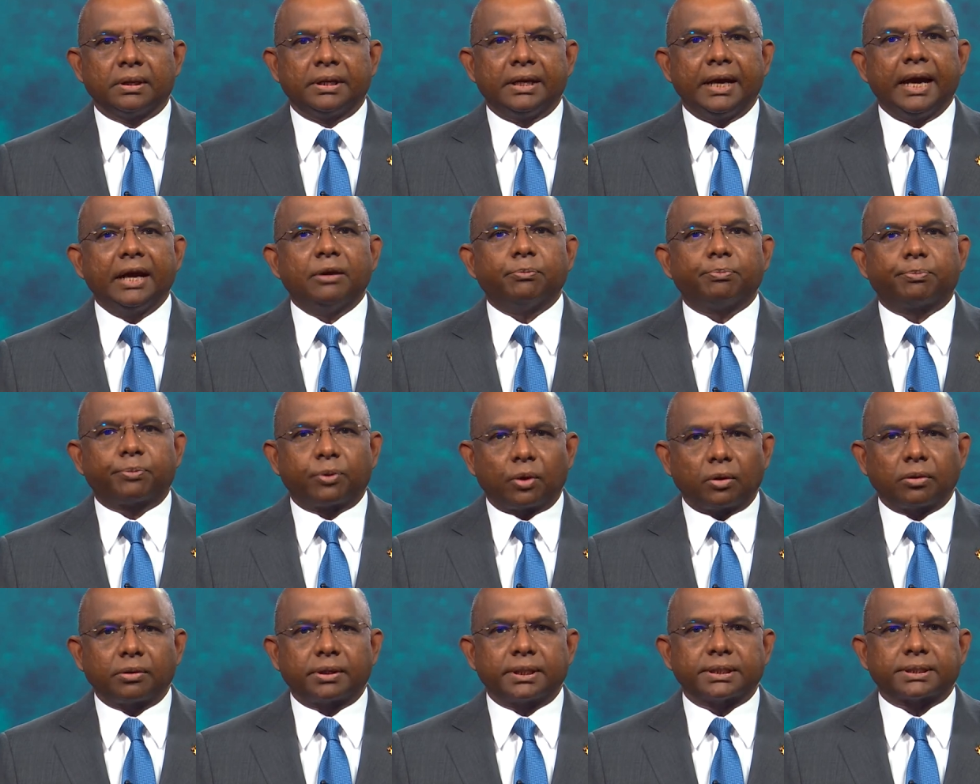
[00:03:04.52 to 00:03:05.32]
and
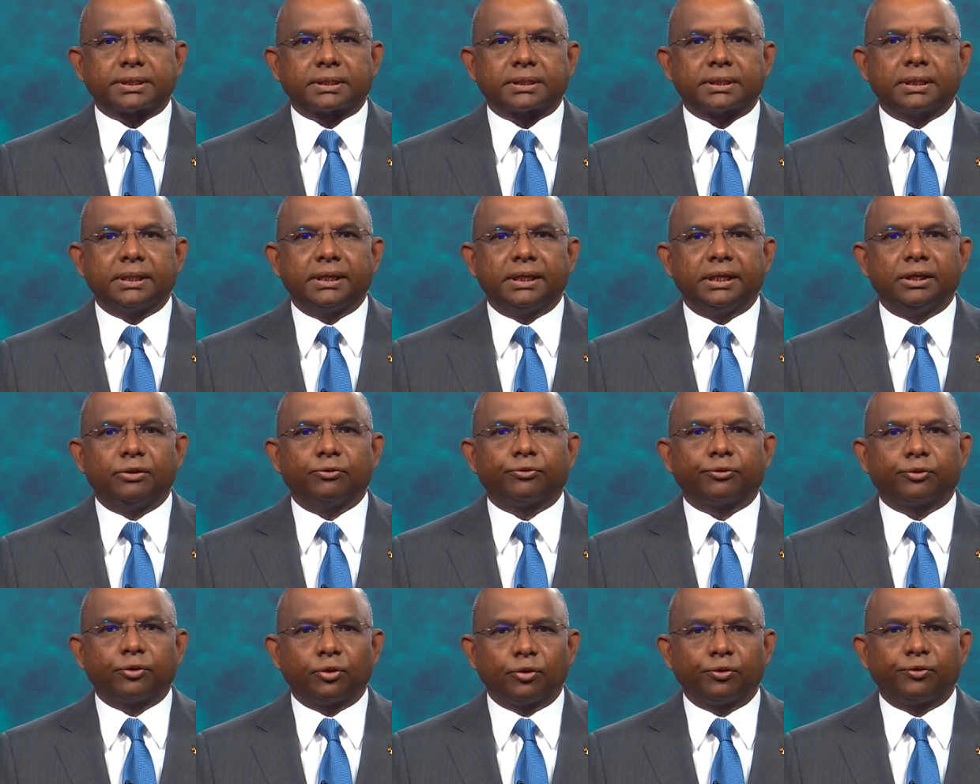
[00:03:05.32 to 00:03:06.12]
progress in
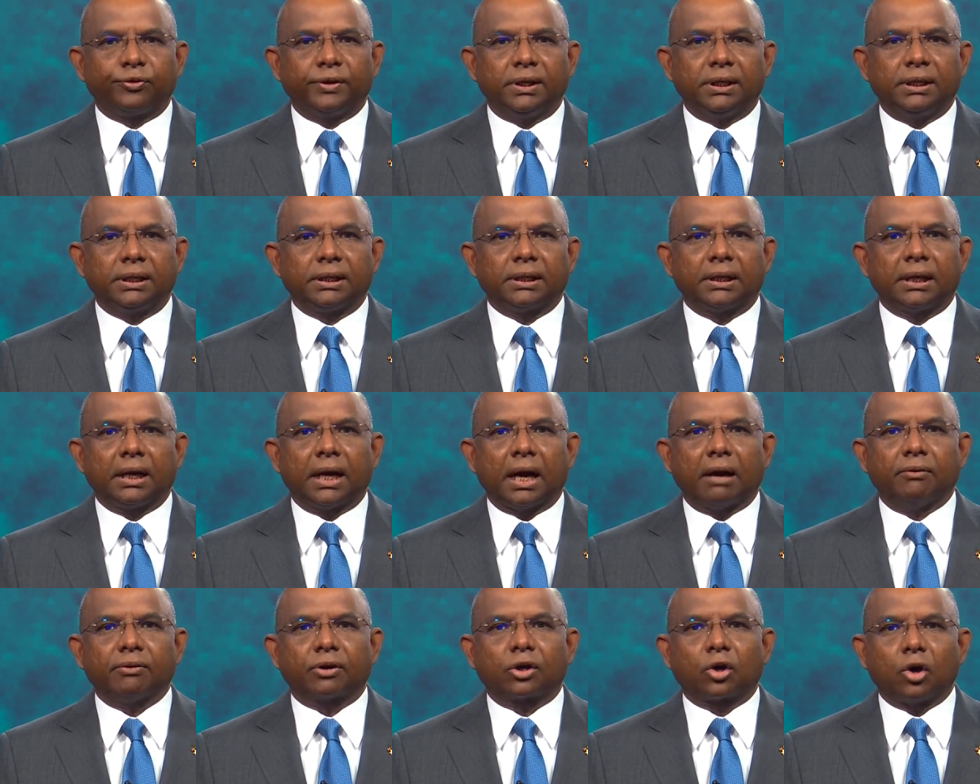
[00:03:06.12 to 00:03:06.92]
fulfilling
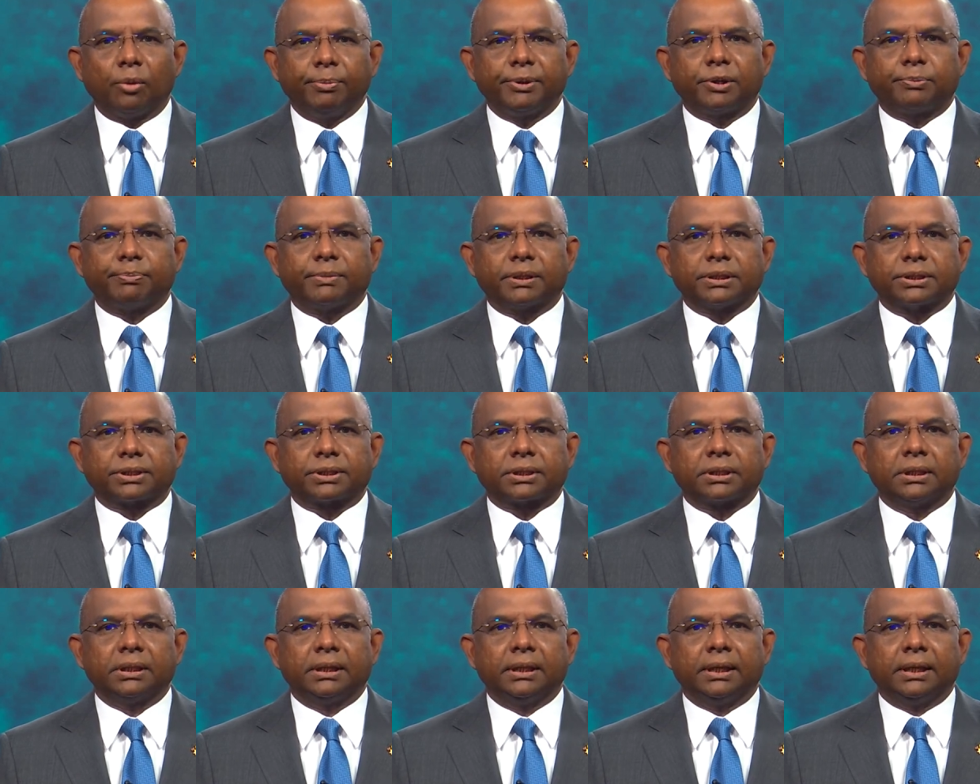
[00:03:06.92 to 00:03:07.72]
our
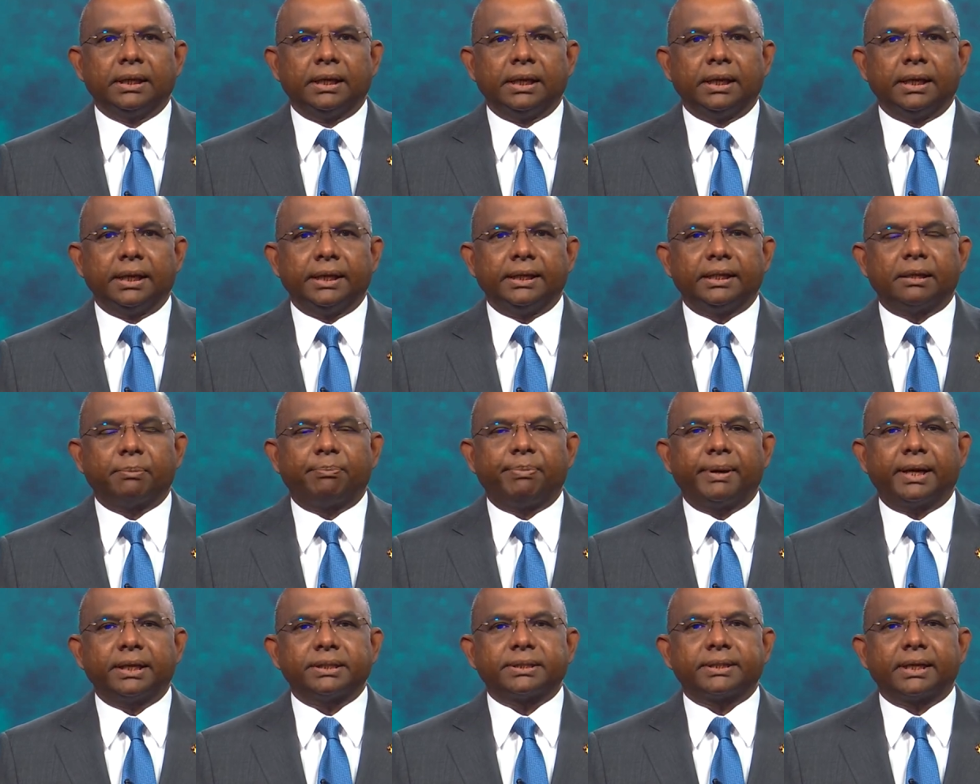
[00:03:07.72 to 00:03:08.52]
commitments in the
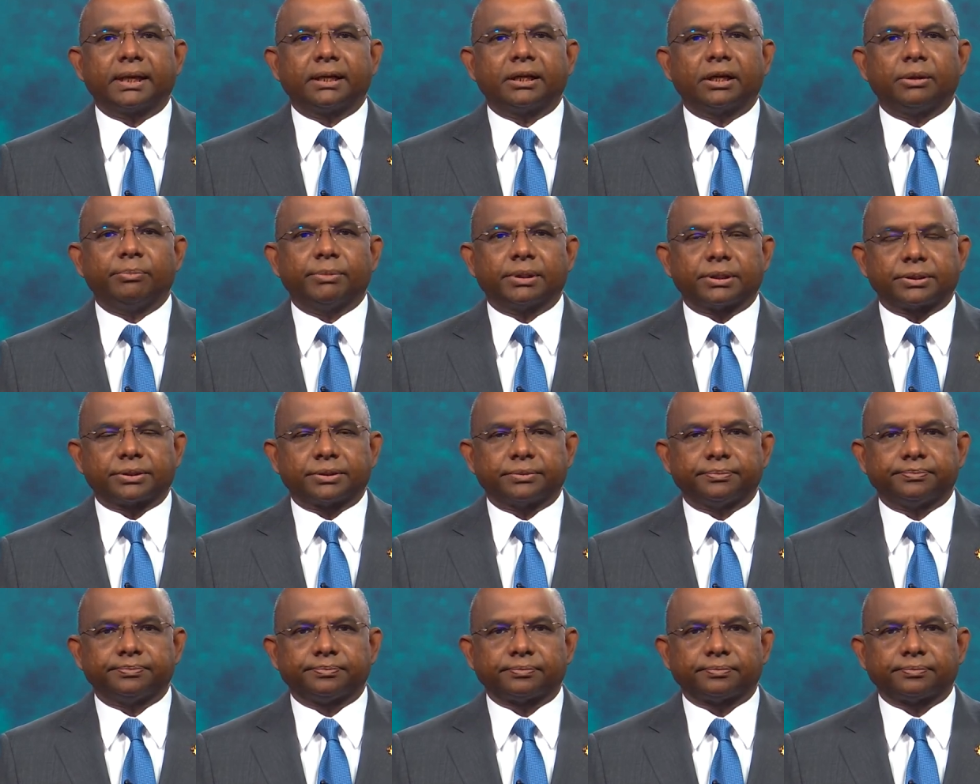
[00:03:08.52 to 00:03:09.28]
Paris Agreement.